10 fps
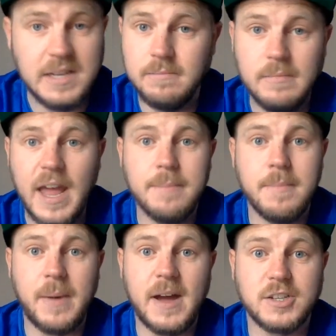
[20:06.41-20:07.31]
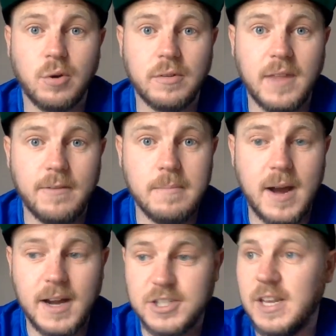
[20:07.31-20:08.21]
name a bad Jordan Devlin
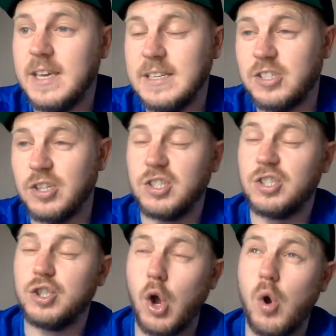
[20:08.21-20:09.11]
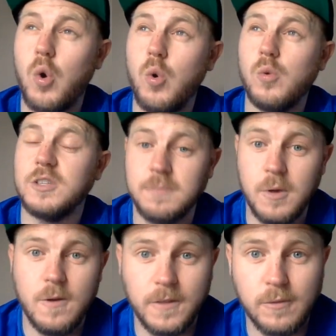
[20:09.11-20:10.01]
match, he is just so
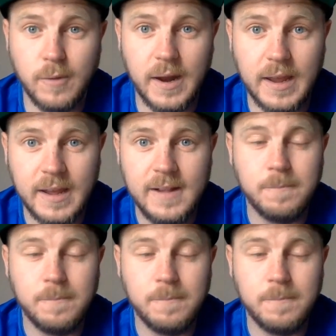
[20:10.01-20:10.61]
smooth in the ring.